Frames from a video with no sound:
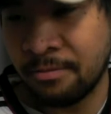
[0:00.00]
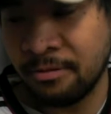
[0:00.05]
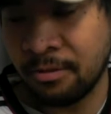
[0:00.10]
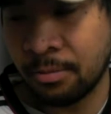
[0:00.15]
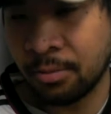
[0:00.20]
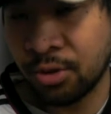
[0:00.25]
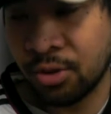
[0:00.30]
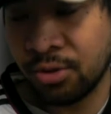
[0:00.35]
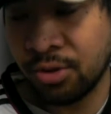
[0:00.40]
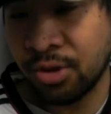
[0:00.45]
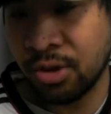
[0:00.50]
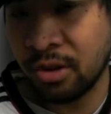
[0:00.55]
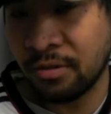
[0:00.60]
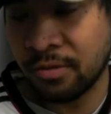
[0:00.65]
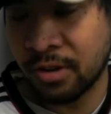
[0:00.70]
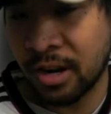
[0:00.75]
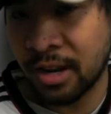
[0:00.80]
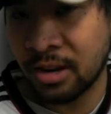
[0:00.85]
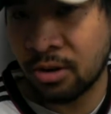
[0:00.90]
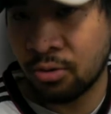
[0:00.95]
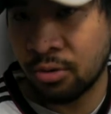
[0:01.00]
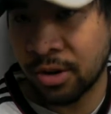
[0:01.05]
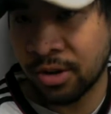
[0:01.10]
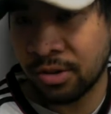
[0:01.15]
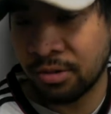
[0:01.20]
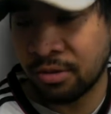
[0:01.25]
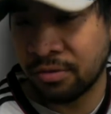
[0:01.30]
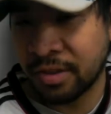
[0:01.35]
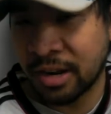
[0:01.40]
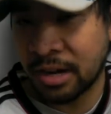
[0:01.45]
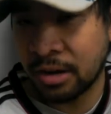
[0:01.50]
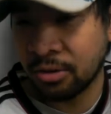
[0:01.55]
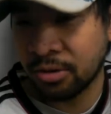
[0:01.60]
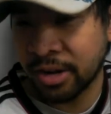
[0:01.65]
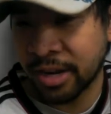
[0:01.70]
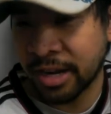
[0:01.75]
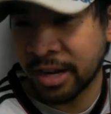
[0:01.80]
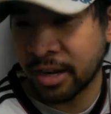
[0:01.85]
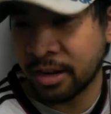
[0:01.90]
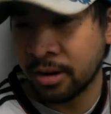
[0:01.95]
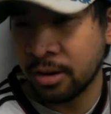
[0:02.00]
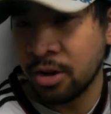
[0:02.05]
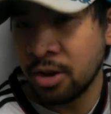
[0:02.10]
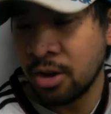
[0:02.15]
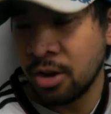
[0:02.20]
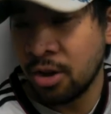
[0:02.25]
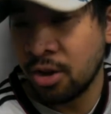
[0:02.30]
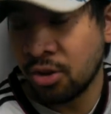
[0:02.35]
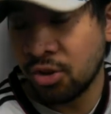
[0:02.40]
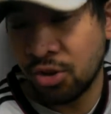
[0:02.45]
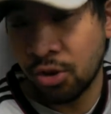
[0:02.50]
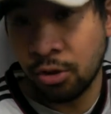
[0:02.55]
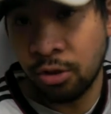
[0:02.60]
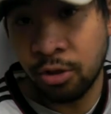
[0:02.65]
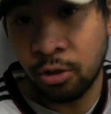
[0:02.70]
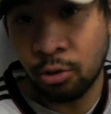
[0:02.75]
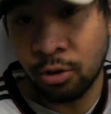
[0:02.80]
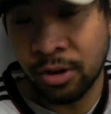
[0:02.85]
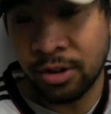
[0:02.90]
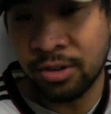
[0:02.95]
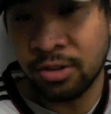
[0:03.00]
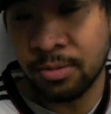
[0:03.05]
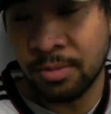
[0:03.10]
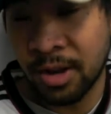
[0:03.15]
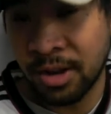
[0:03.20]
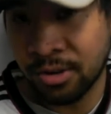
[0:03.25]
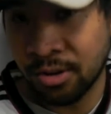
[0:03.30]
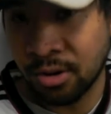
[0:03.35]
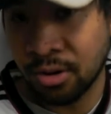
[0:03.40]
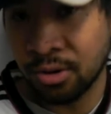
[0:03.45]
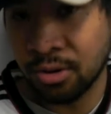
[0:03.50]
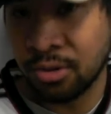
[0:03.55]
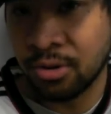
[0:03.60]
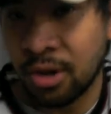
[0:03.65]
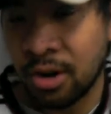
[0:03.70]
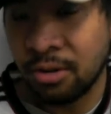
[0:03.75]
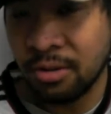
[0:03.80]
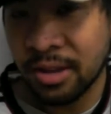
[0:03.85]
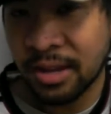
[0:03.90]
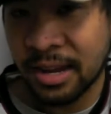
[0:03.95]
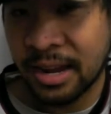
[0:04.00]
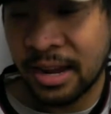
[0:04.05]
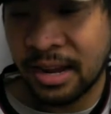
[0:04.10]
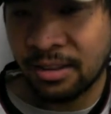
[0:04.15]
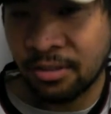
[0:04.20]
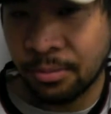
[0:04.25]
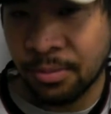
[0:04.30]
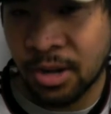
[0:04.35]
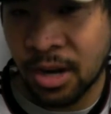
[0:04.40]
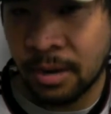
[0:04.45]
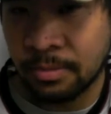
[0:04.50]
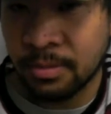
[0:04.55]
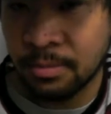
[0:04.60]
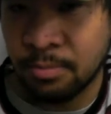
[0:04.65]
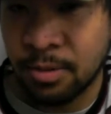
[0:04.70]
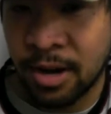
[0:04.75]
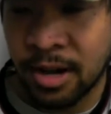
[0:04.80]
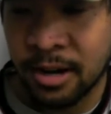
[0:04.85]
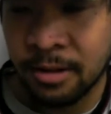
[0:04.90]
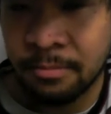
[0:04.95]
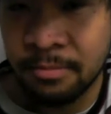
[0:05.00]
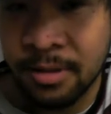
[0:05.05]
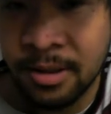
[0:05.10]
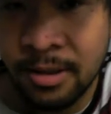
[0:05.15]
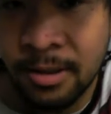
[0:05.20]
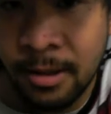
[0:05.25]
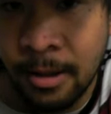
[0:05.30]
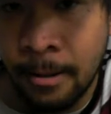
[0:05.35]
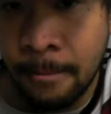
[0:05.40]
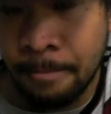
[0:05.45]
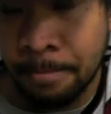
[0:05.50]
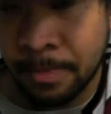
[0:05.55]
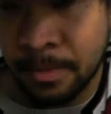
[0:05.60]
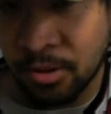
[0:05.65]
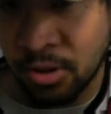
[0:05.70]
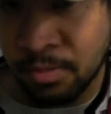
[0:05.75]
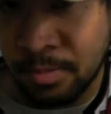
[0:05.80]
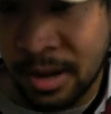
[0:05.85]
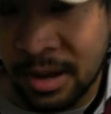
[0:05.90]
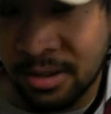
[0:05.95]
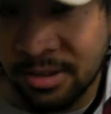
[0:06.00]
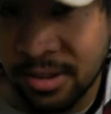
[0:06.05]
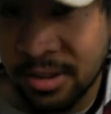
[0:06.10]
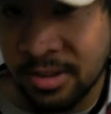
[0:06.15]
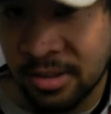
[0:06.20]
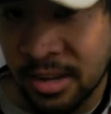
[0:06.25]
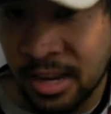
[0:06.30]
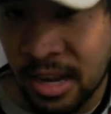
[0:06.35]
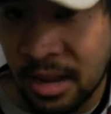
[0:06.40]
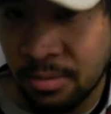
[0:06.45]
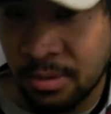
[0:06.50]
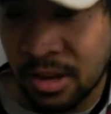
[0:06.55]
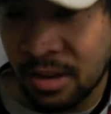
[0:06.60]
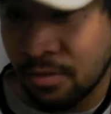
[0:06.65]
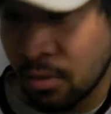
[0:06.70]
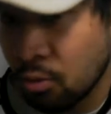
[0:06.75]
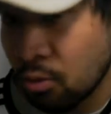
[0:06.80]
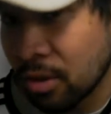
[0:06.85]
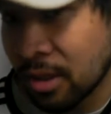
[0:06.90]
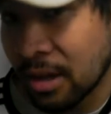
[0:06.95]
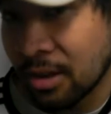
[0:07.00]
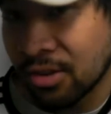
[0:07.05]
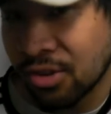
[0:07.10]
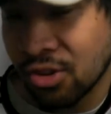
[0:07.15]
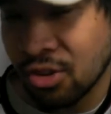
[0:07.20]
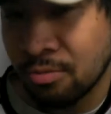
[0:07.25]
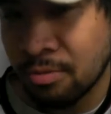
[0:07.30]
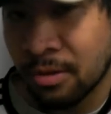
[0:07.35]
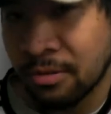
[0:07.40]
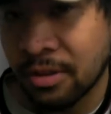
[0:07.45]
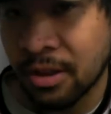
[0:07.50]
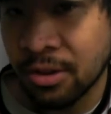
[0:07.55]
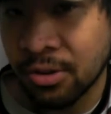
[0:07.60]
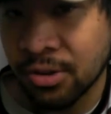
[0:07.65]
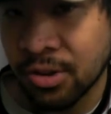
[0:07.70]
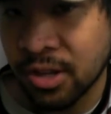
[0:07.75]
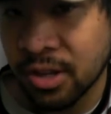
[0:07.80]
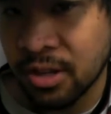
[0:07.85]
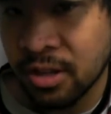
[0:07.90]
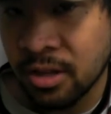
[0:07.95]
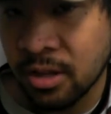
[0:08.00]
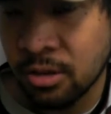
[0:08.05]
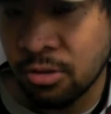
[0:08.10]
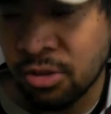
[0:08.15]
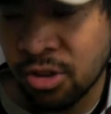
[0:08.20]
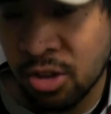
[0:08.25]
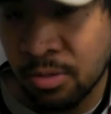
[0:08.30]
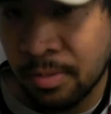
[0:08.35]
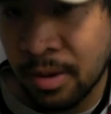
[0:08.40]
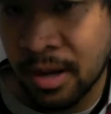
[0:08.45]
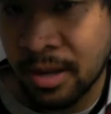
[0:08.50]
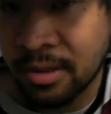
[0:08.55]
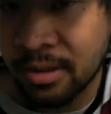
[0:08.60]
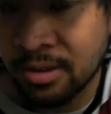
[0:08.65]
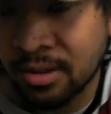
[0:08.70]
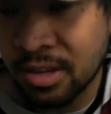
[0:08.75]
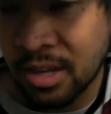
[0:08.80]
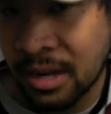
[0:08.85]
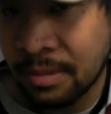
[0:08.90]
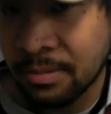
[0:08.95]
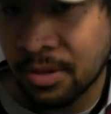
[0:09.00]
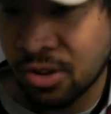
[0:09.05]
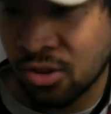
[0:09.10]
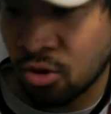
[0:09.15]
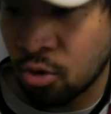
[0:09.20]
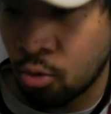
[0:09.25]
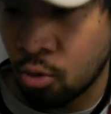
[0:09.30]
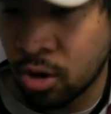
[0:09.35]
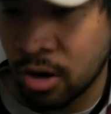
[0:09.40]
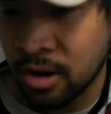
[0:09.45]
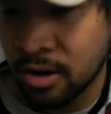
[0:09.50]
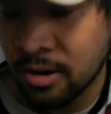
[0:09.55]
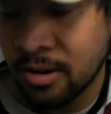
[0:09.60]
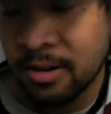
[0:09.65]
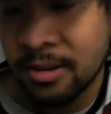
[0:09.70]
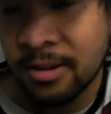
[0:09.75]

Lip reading: from Gustav Nyquist to Evander Kane, Joe Thornton, Tomas Hertl, all the guys from top to bottom. There's balance and depth, even without Joe Pavelski. You expect this team to score.